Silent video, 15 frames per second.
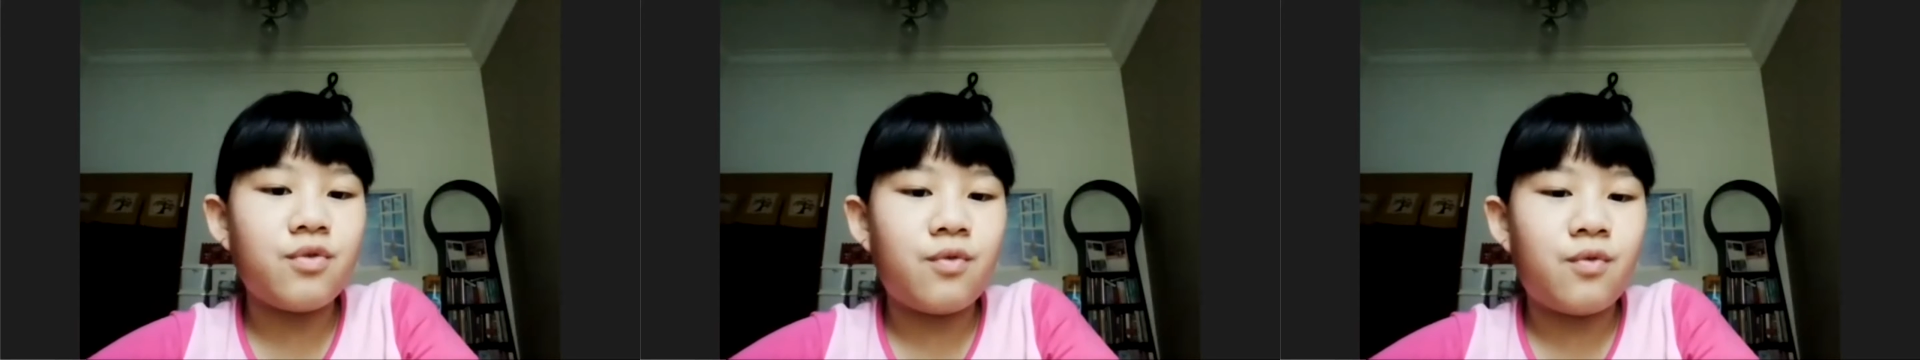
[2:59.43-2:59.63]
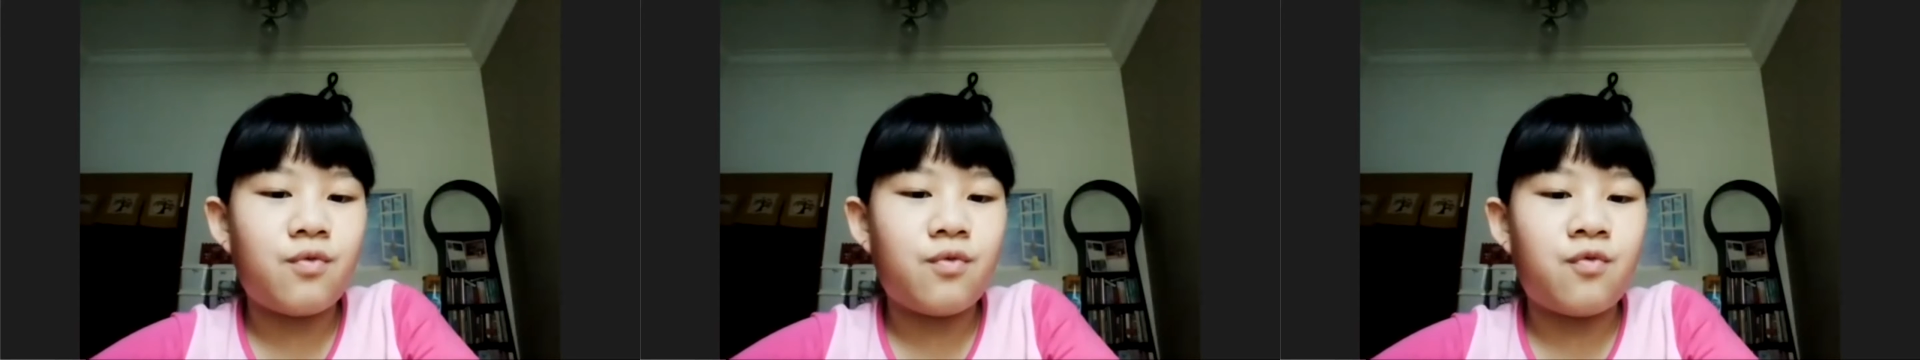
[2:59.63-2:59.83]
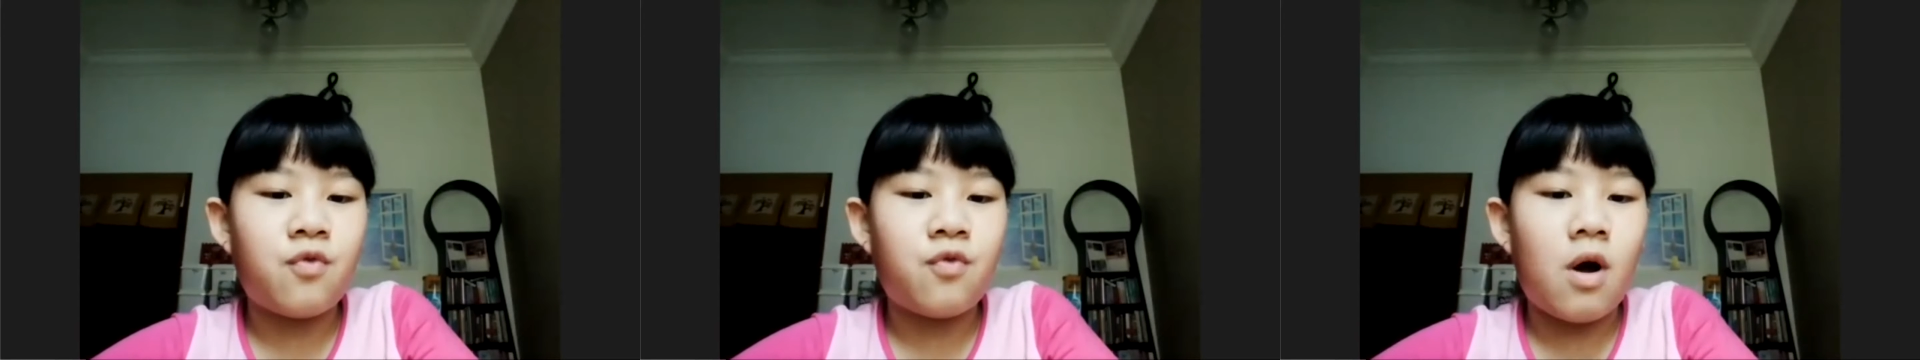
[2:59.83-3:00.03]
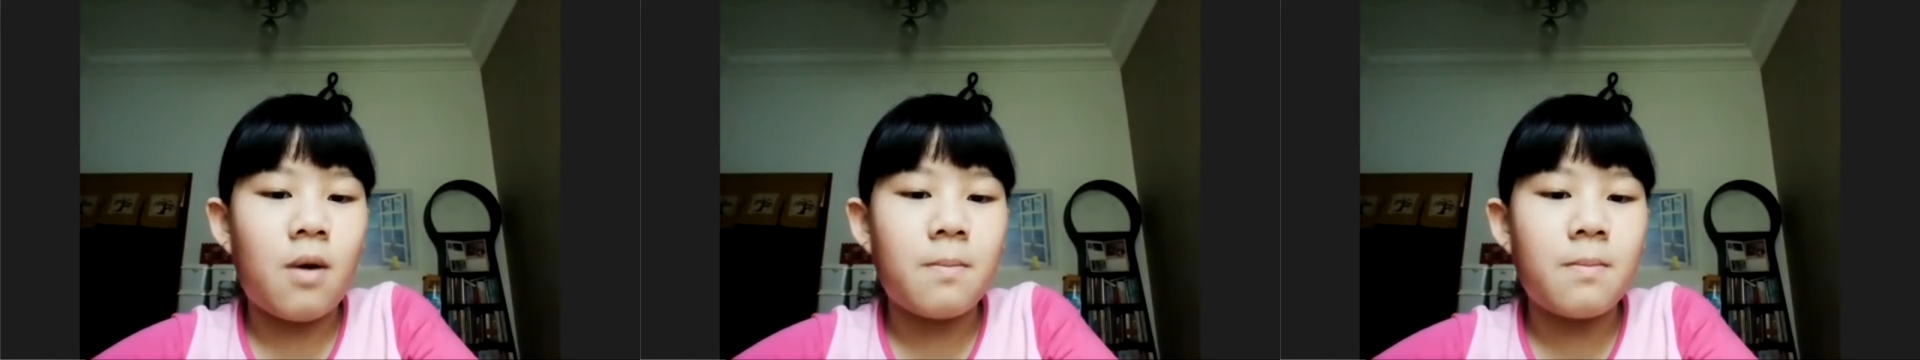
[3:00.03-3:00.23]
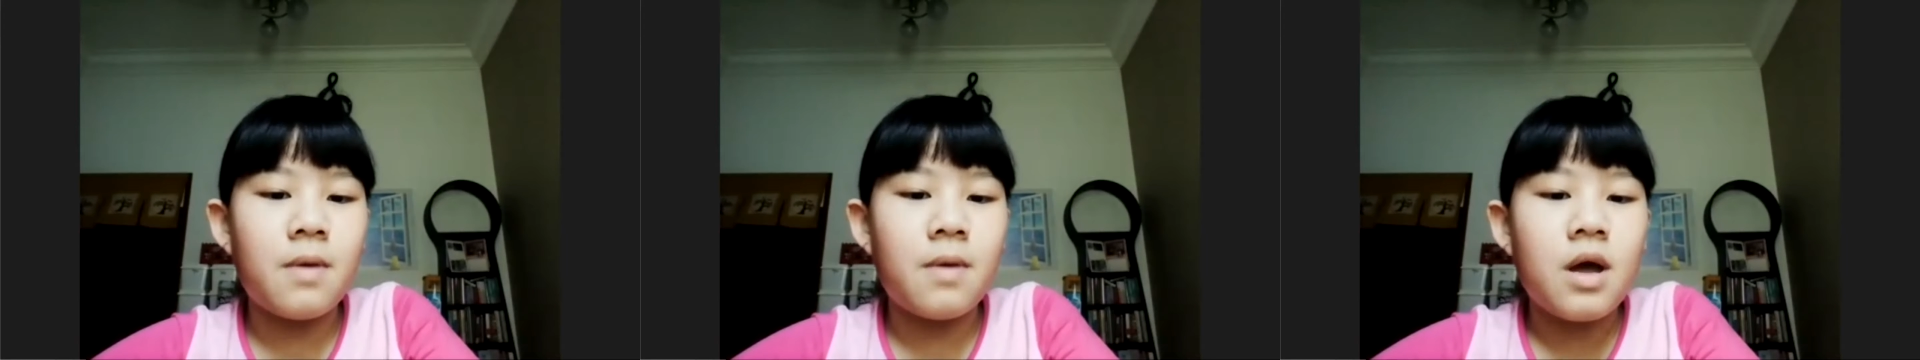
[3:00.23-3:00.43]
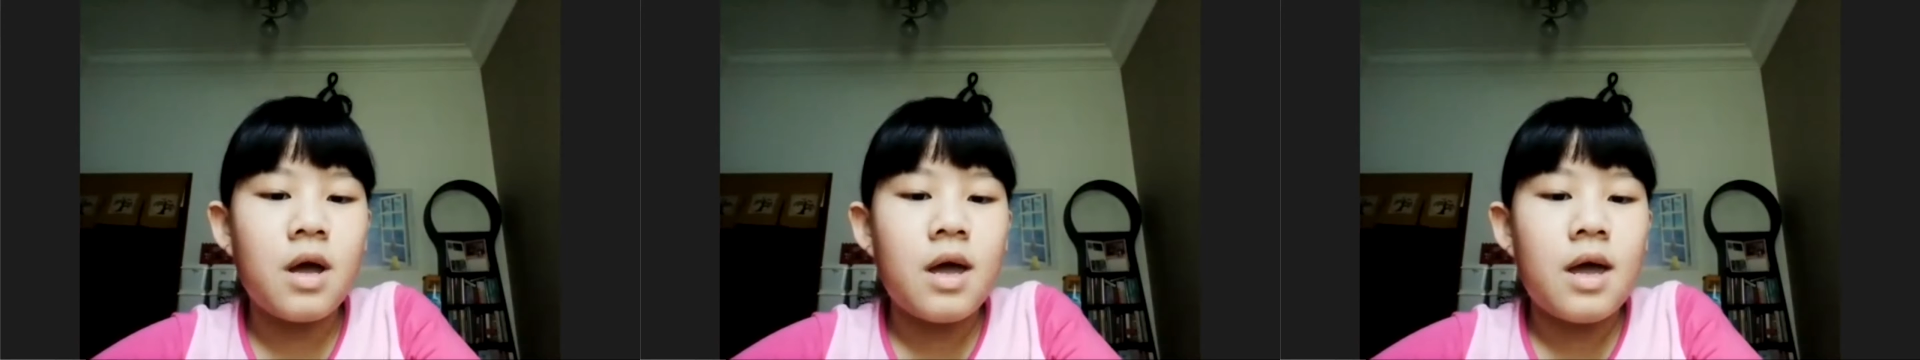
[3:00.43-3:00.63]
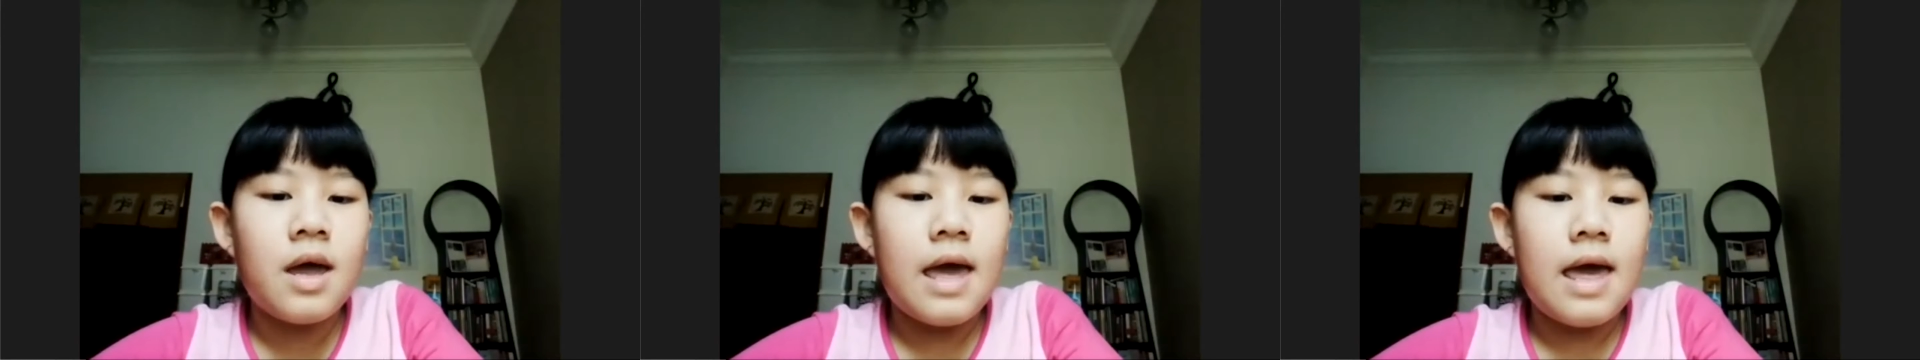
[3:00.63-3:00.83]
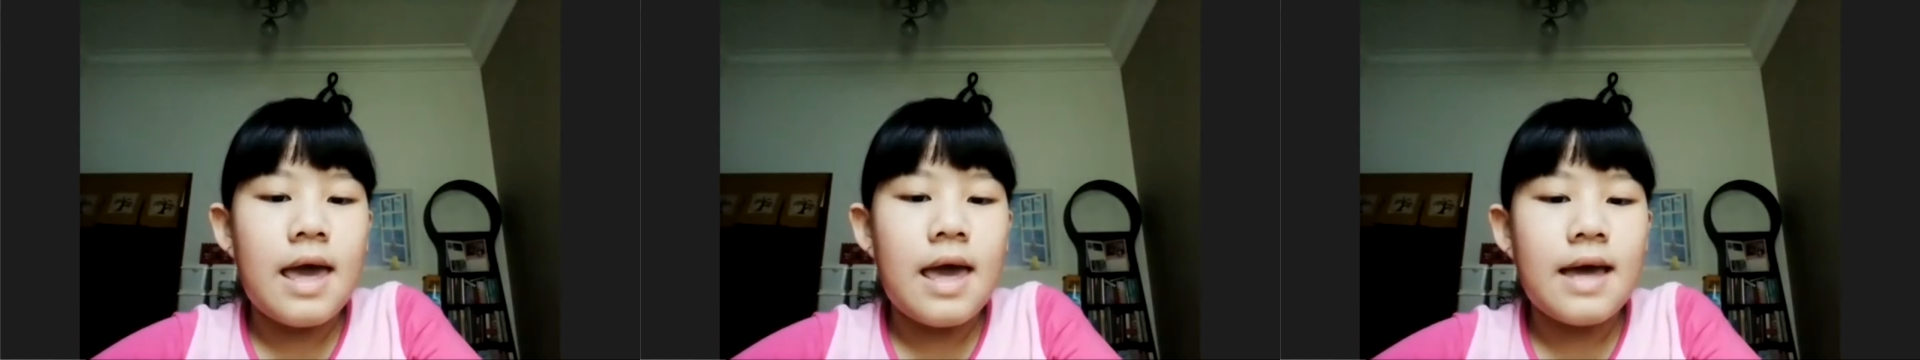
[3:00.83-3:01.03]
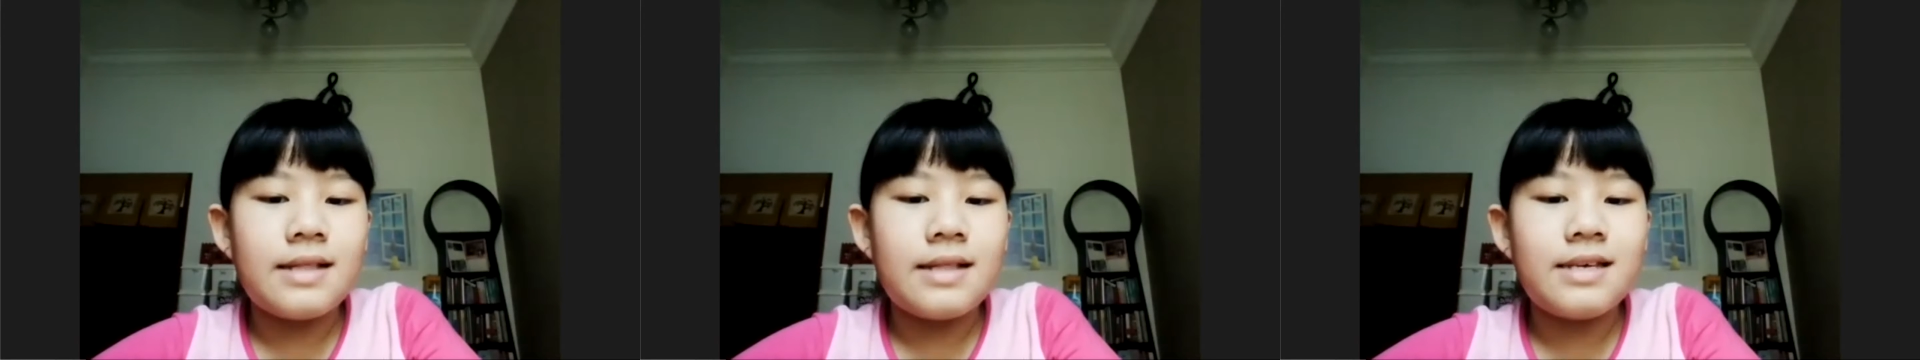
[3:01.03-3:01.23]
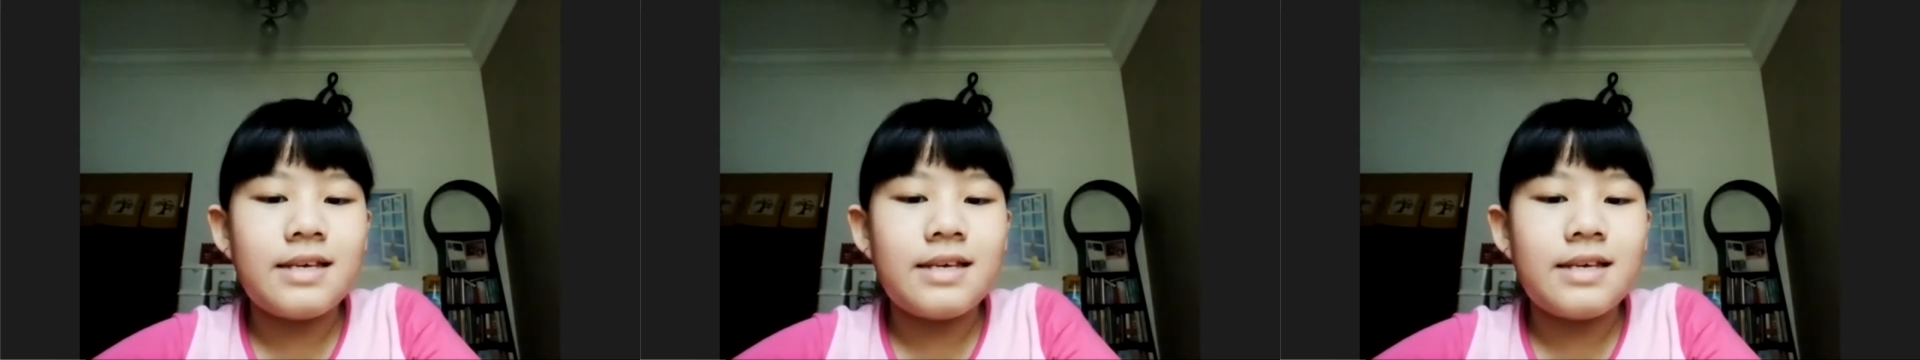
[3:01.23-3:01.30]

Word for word: from any tree